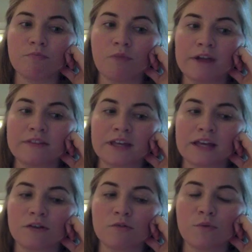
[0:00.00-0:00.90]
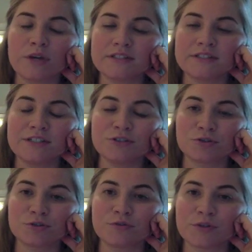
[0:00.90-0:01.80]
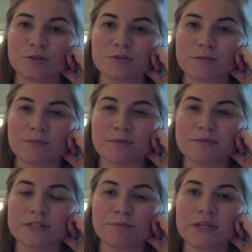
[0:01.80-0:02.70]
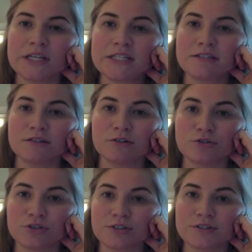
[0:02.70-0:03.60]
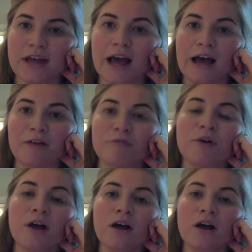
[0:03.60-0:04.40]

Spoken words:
think we as teachers feel sometimes it'd be easier just to have